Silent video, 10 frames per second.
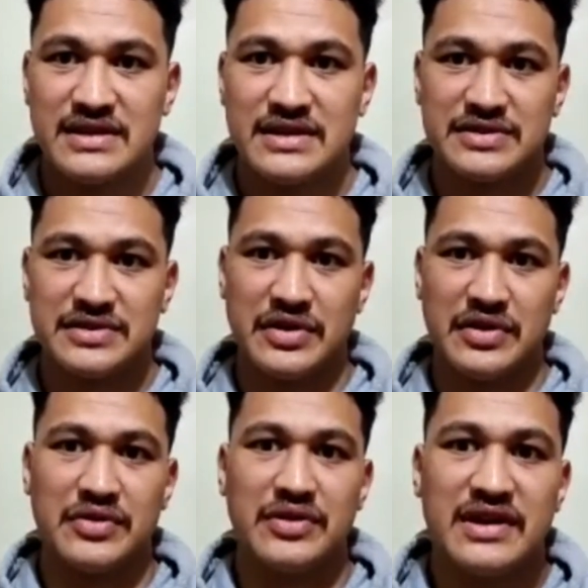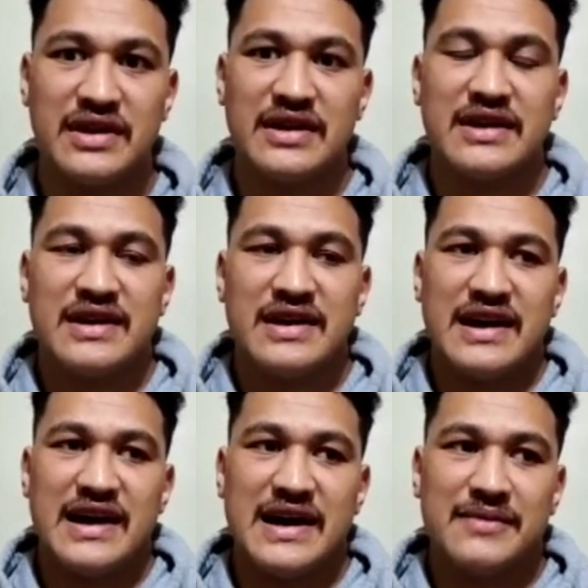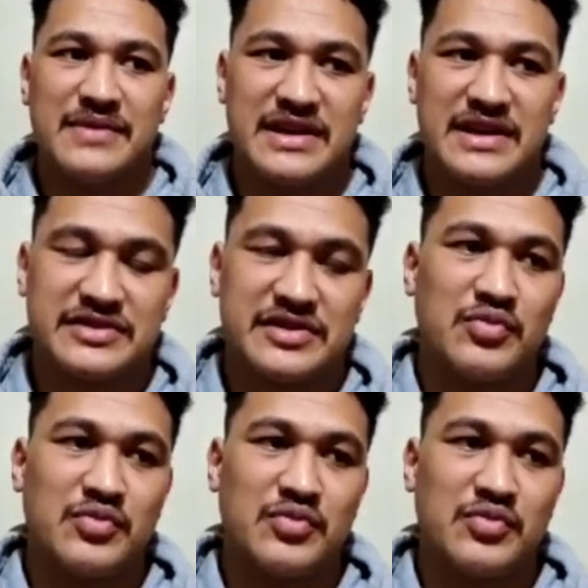So so